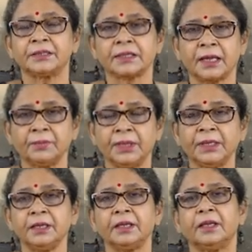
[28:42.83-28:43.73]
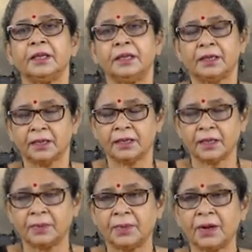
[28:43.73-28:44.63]
is coming
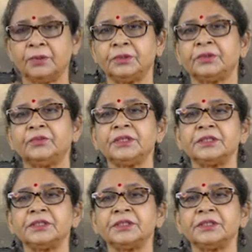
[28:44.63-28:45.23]
about,